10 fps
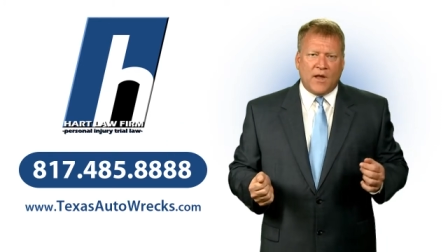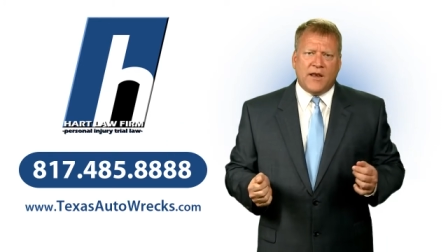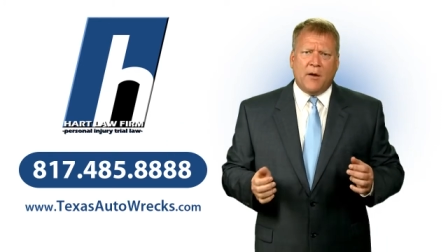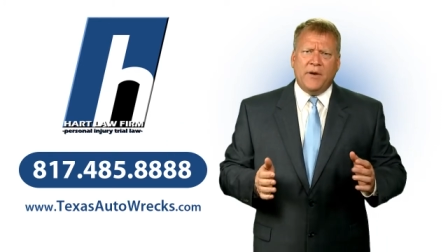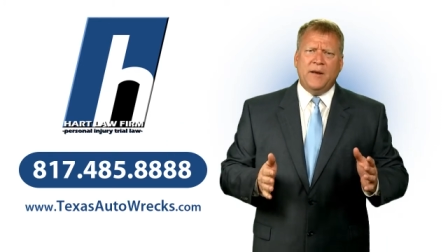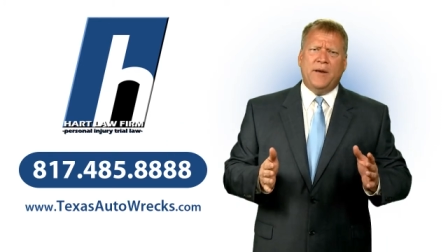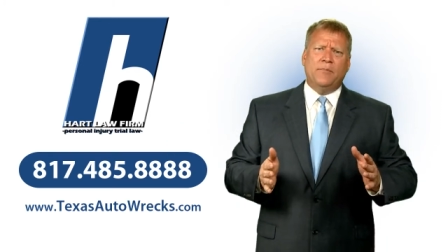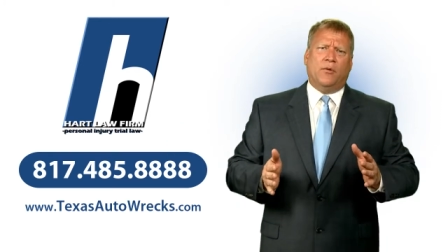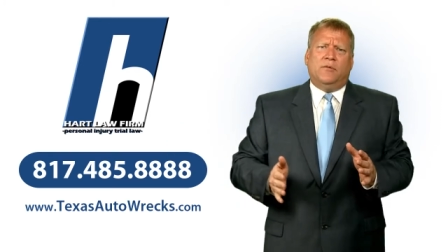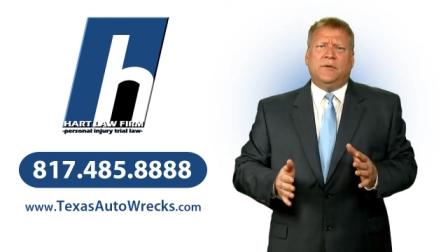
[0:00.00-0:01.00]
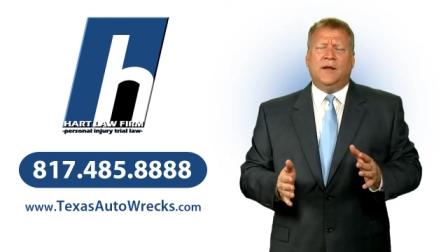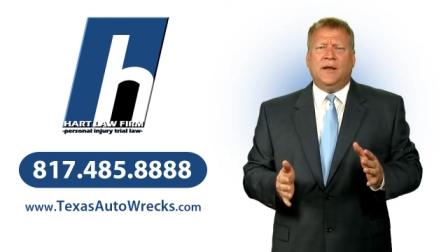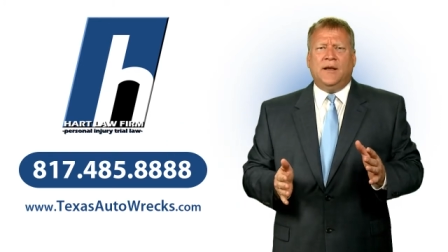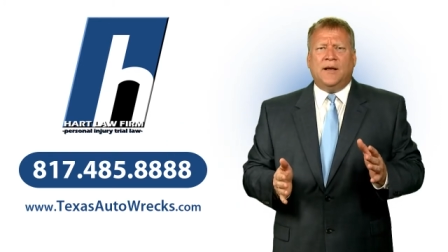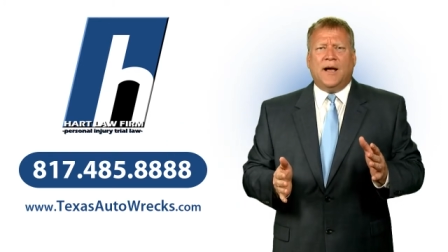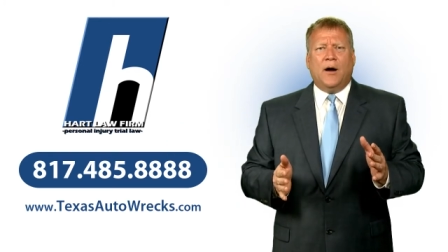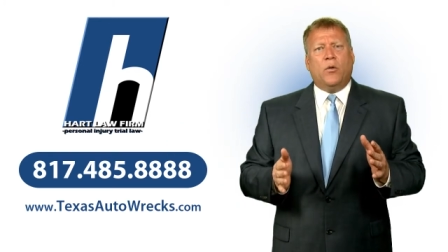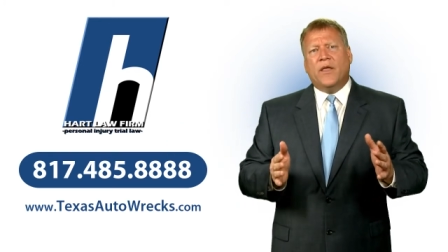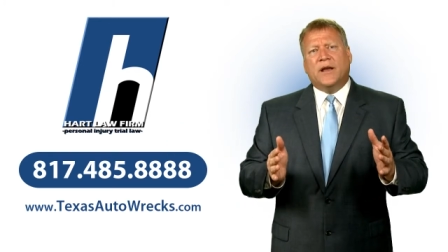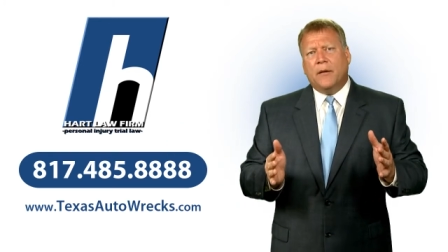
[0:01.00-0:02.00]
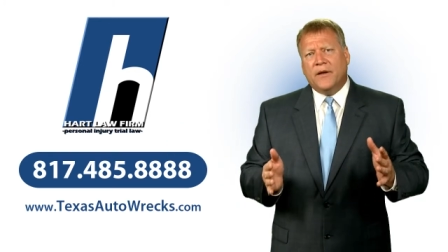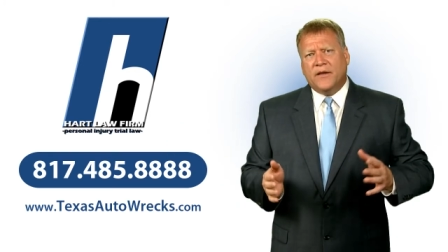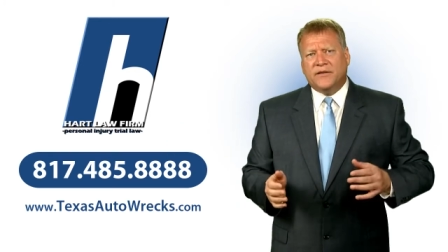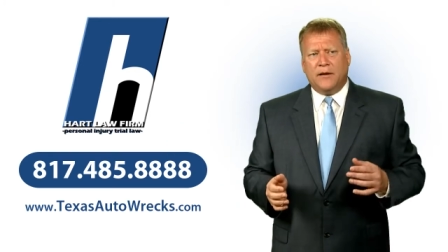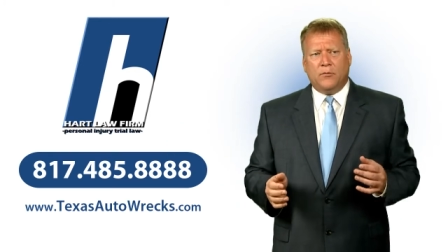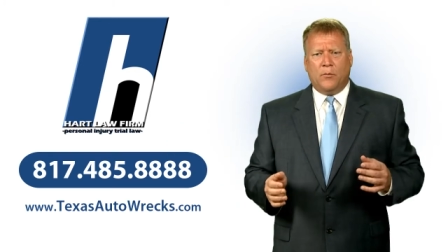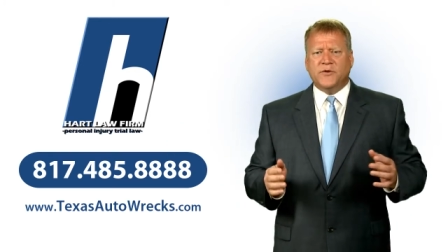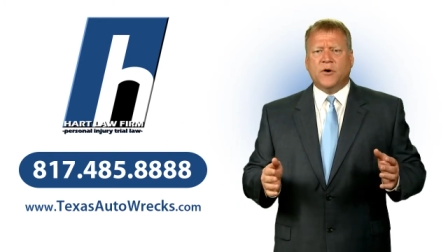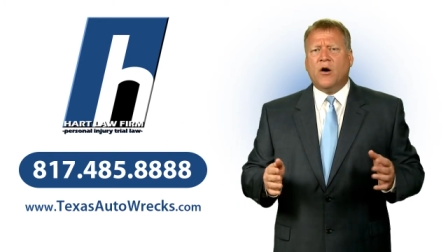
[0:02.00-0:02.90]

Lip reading: Now many people, when they come in, they say, well, Mr.